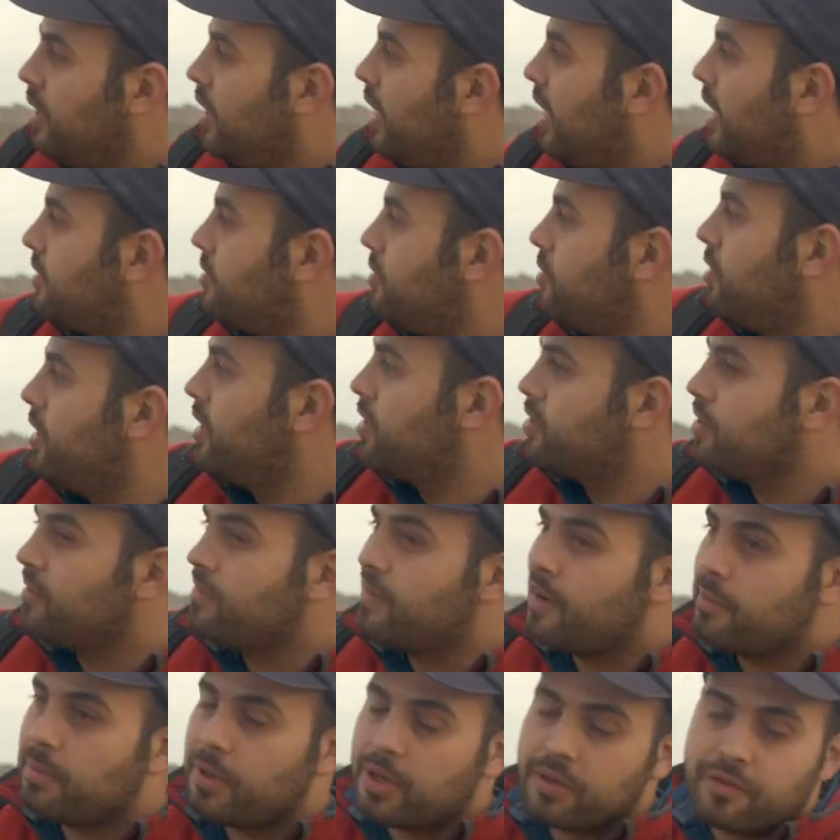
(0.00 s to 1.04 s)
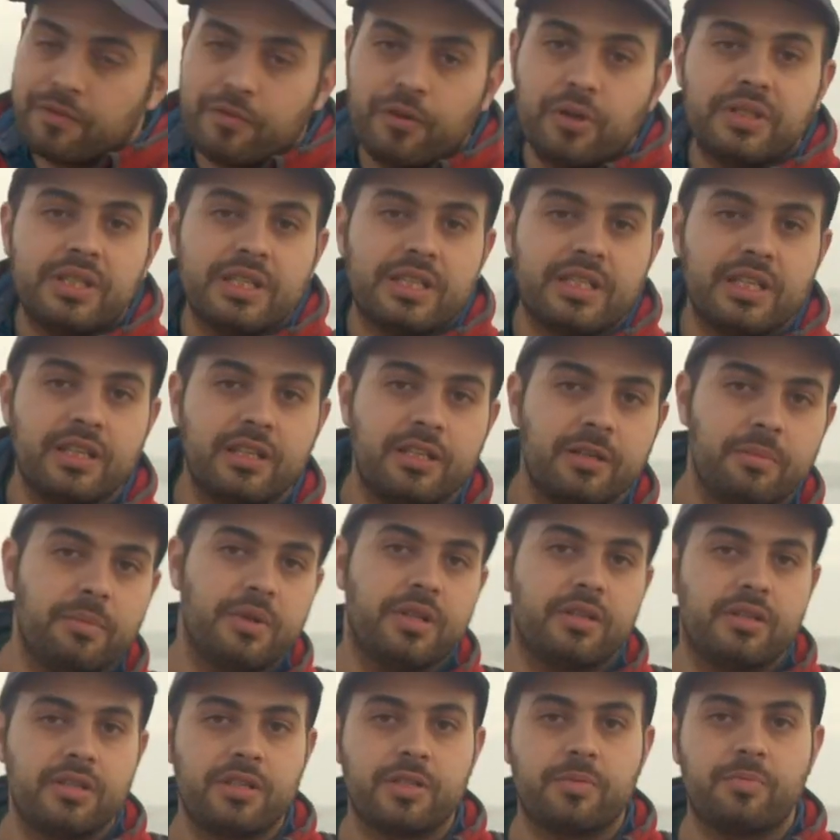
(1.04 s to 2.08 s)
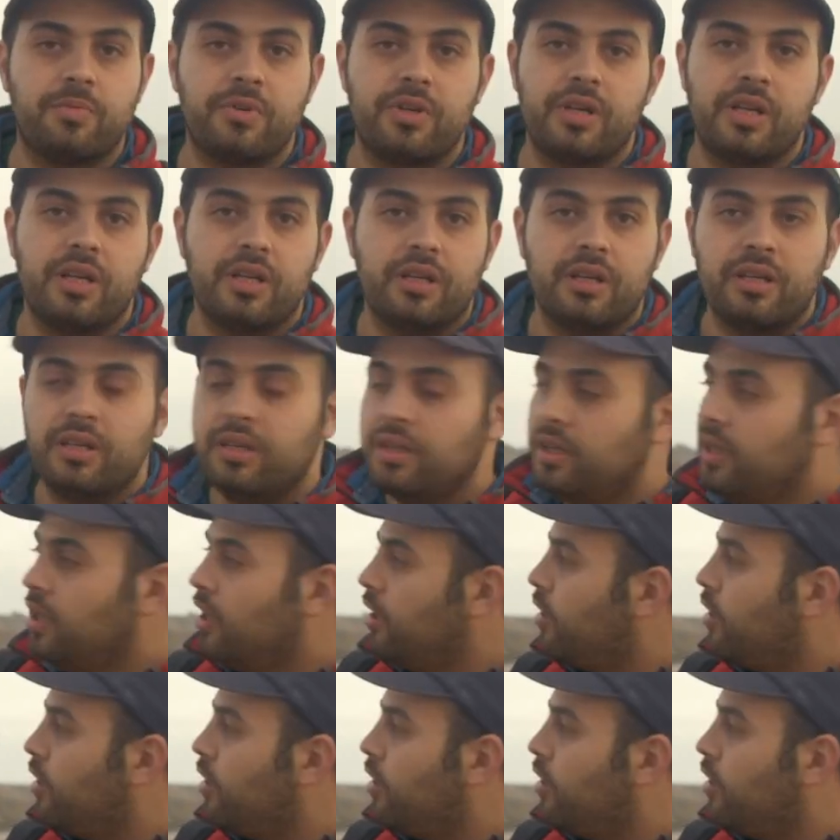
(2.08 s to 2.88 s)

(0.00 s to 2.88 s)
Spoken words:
At a rate of about 40 centimeters per year,